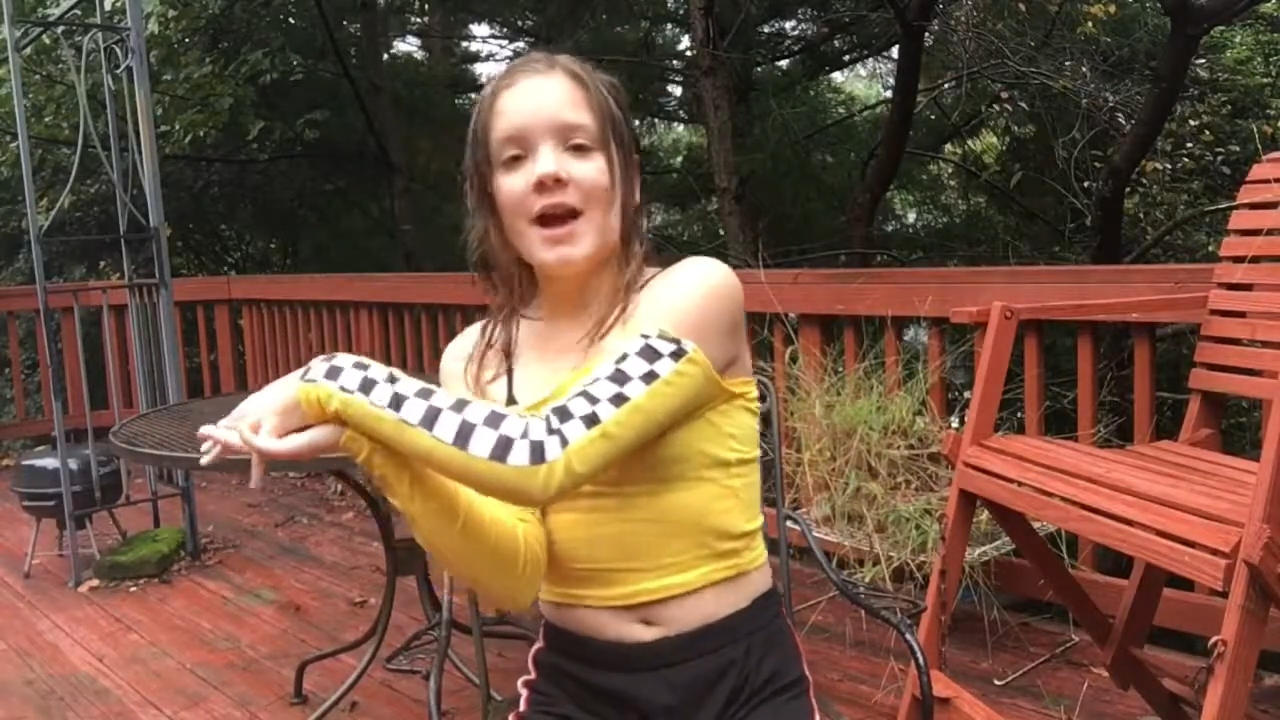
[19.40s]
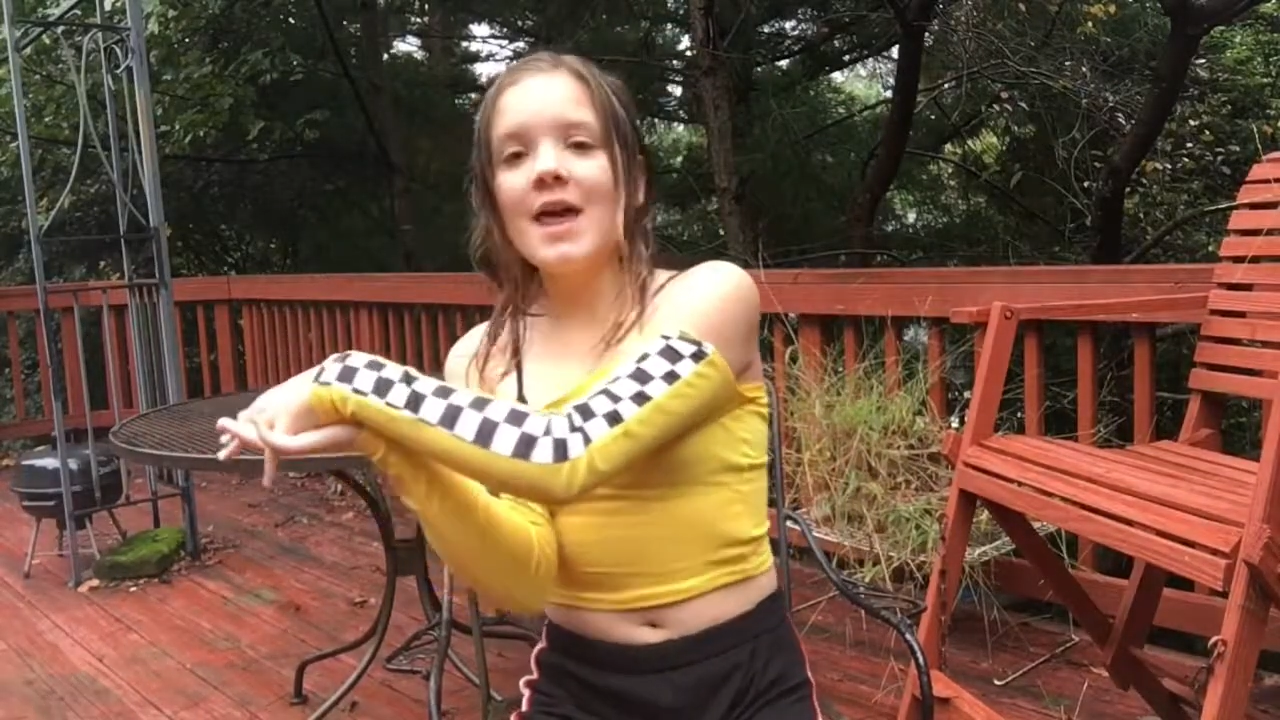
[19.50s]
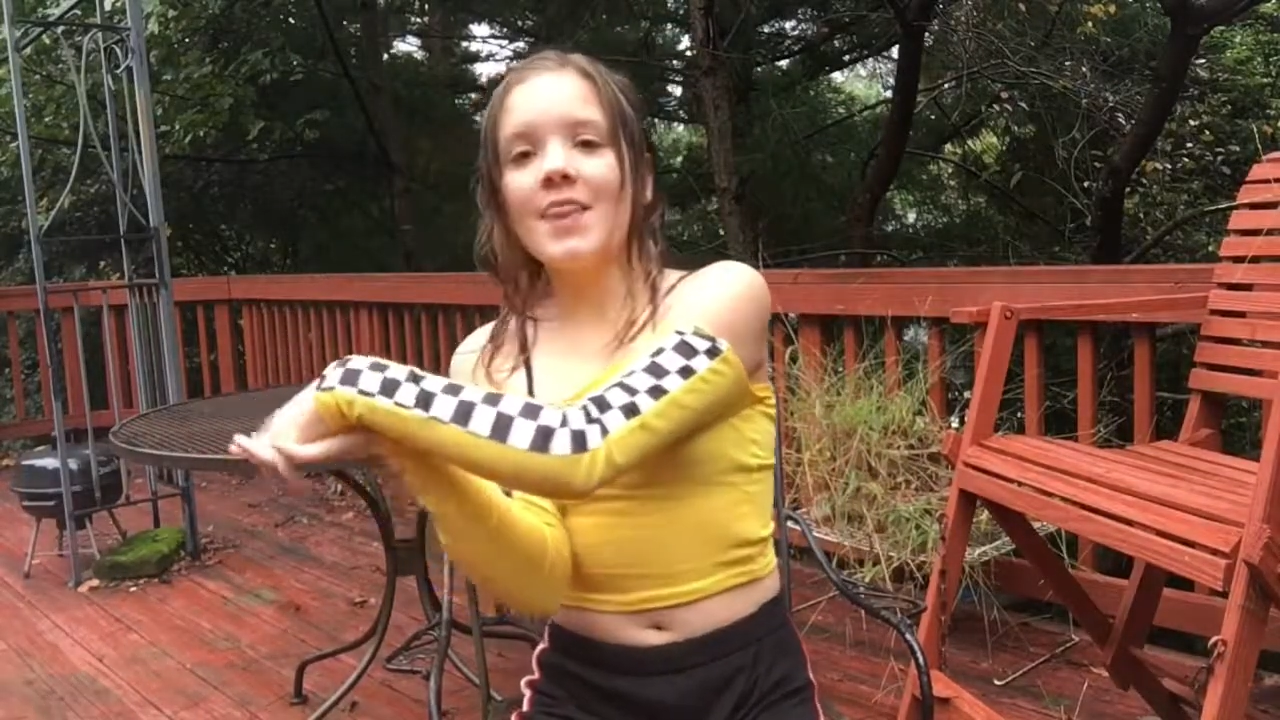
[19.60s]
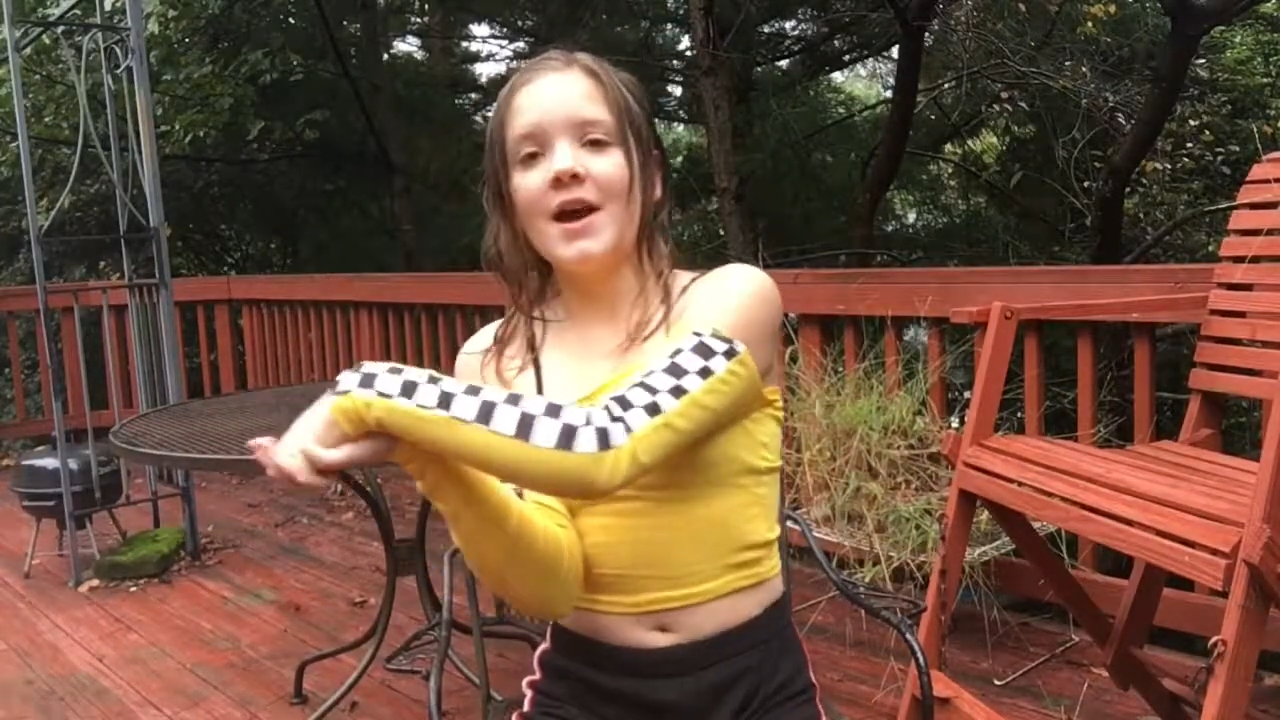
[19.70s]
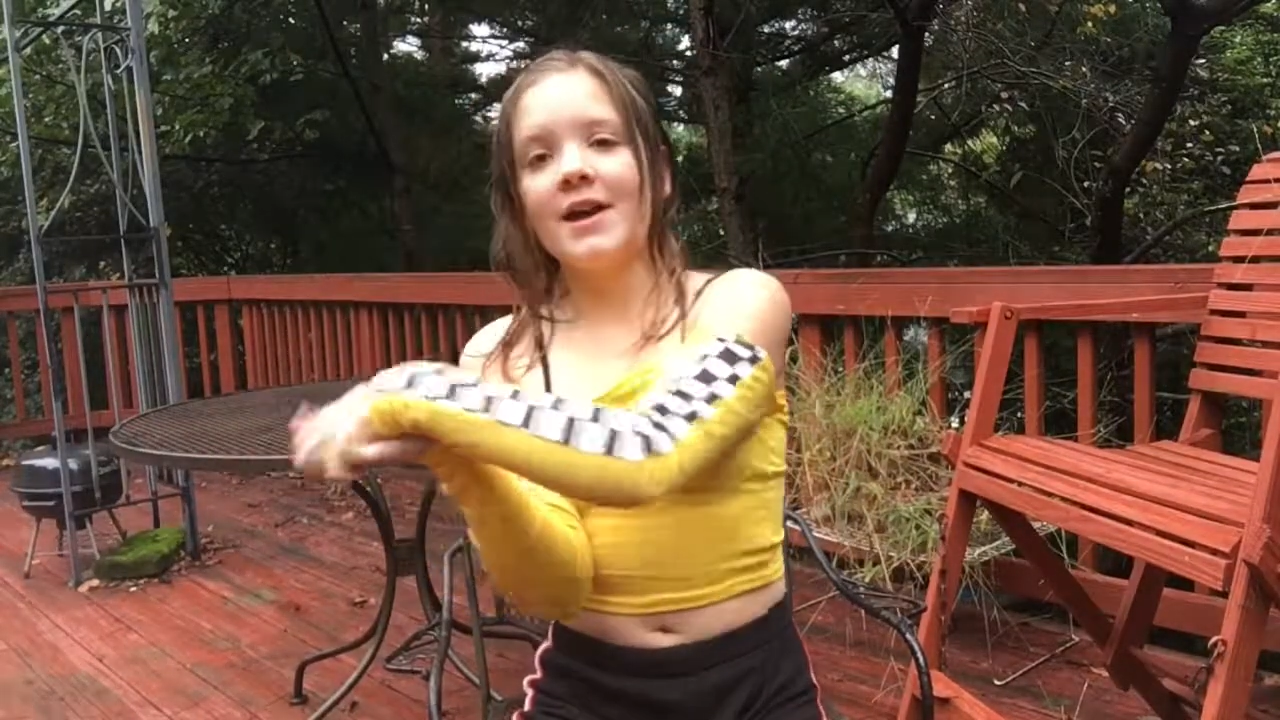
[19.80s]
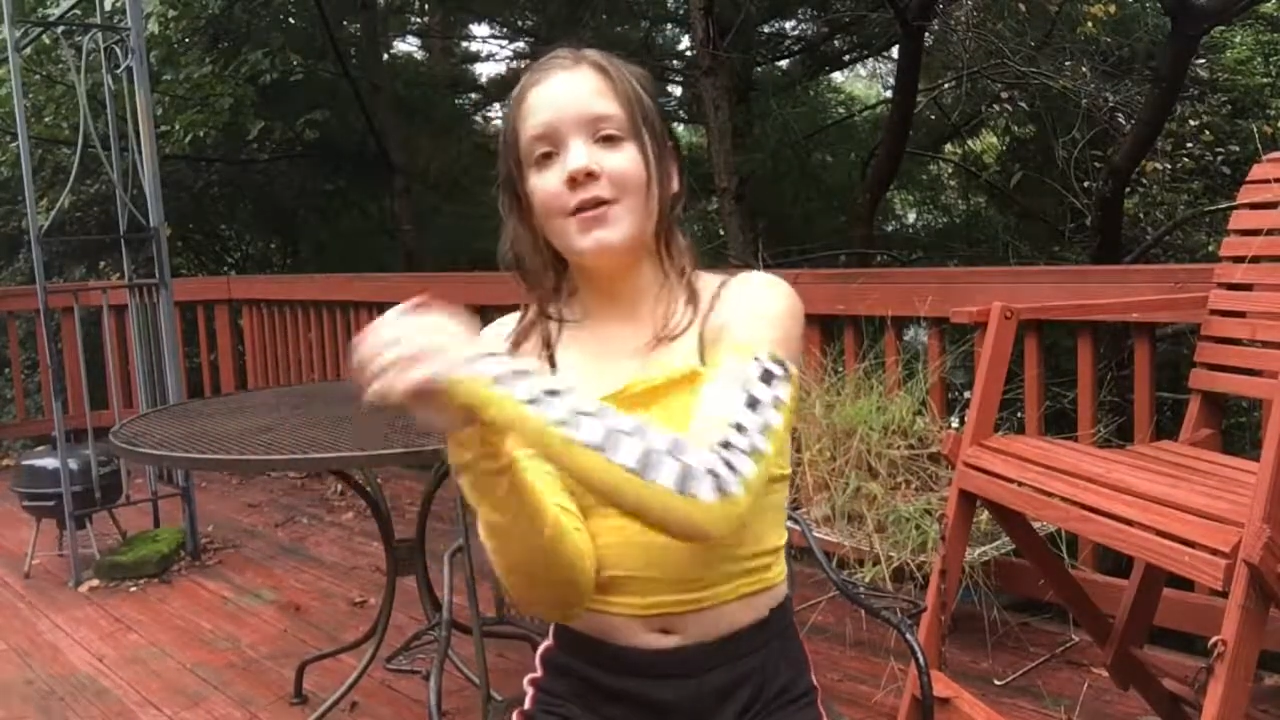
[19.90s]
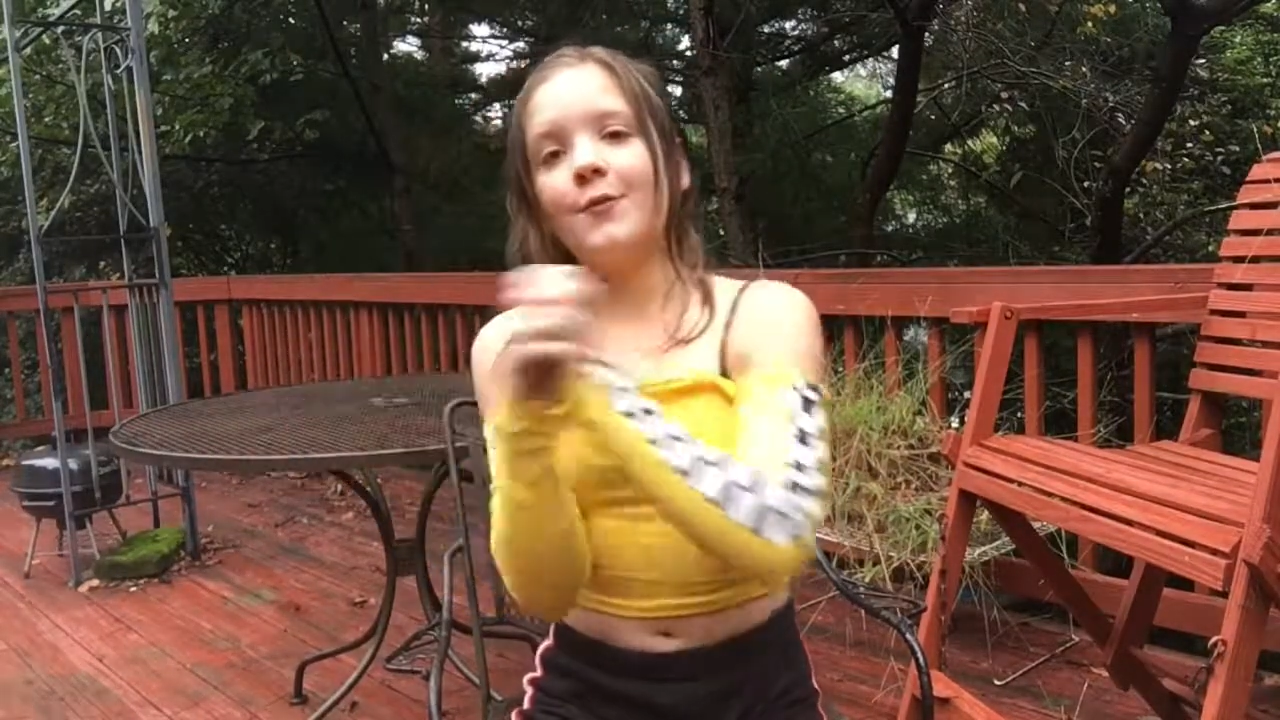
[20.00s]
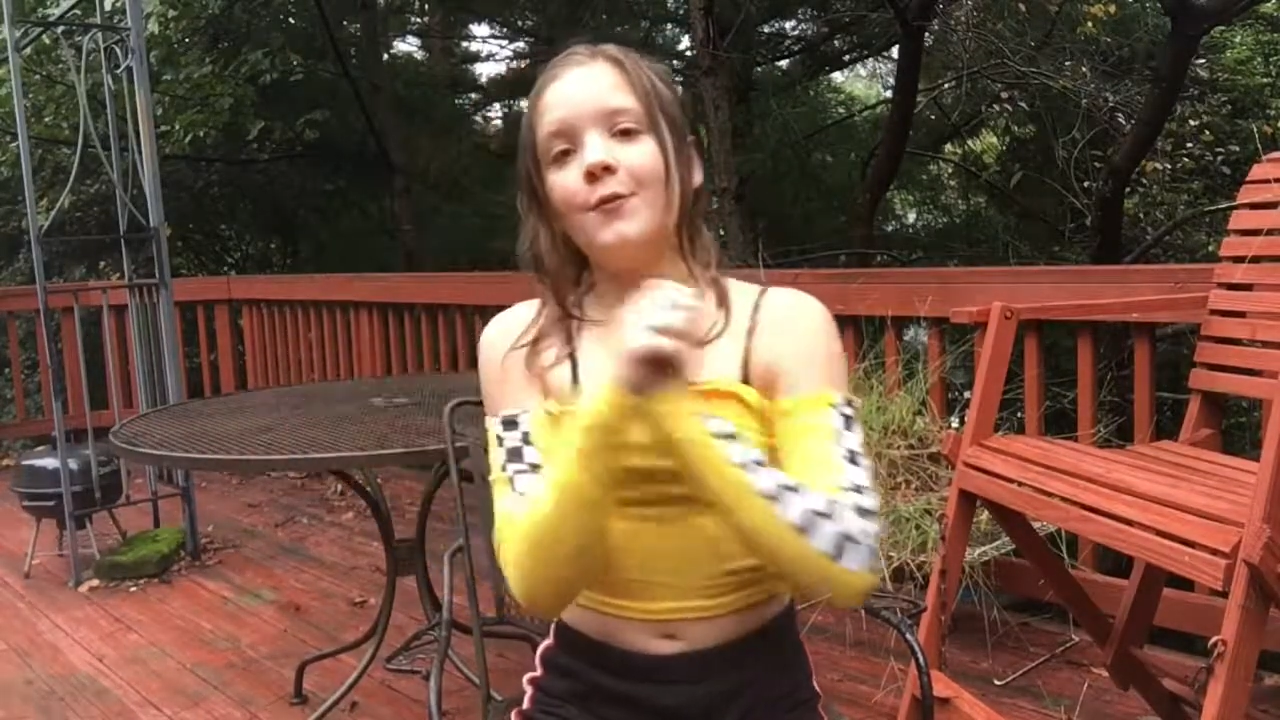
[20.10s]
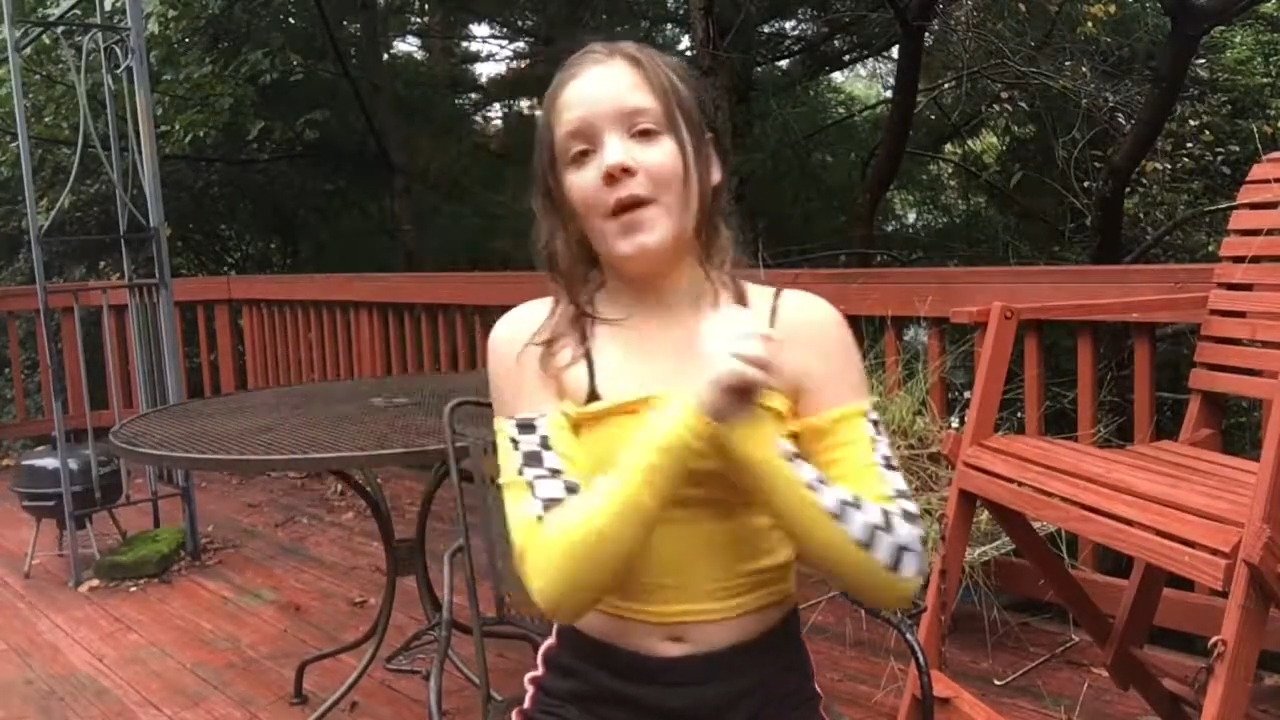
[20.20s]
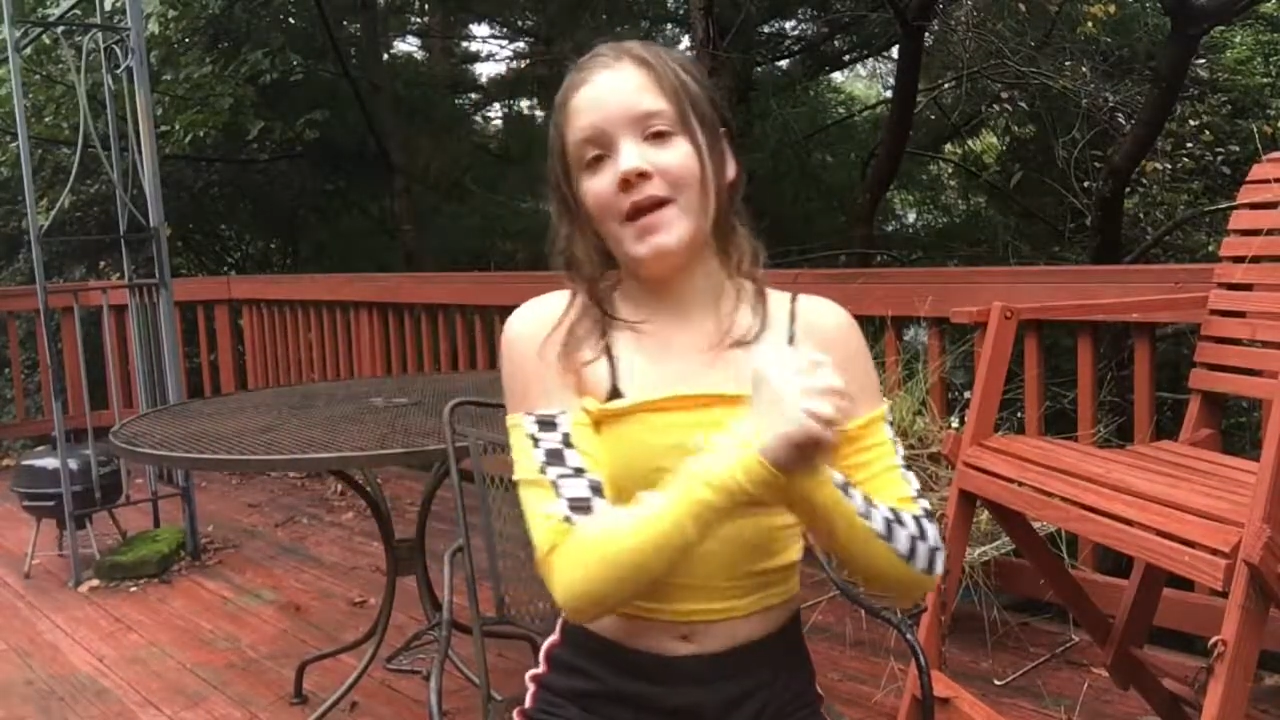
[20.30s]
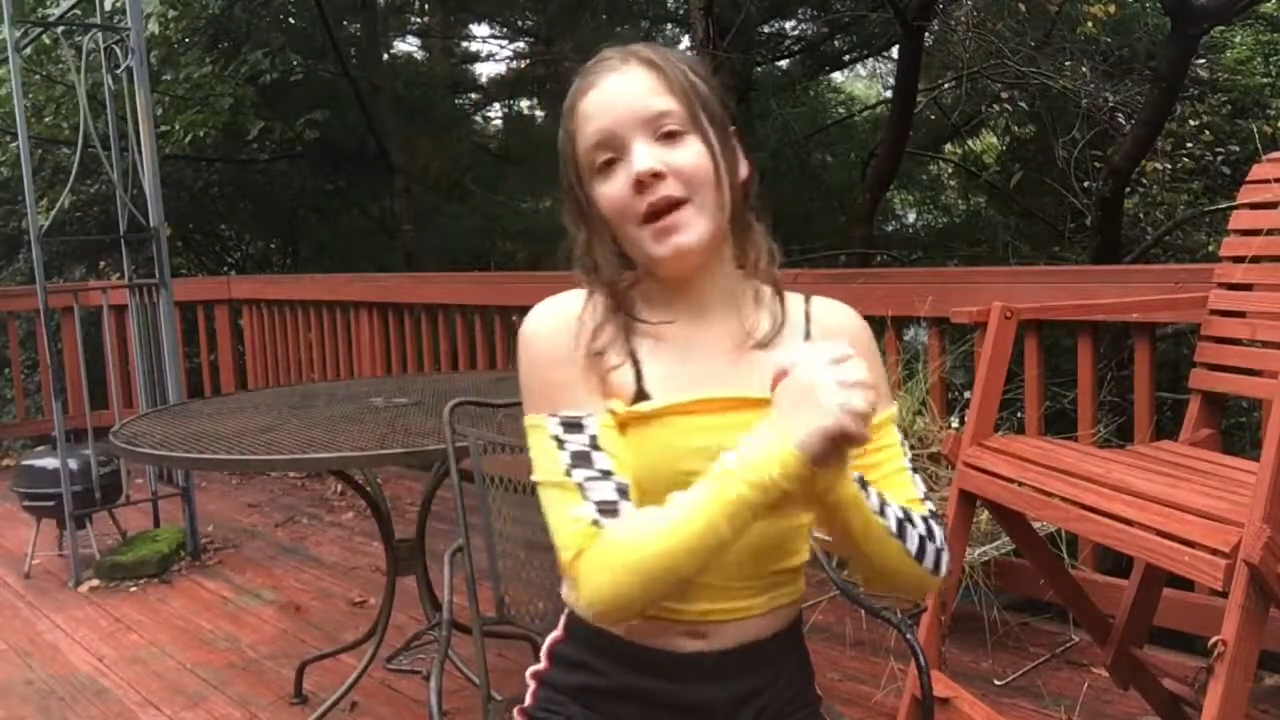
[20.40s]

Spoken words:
and, like, wake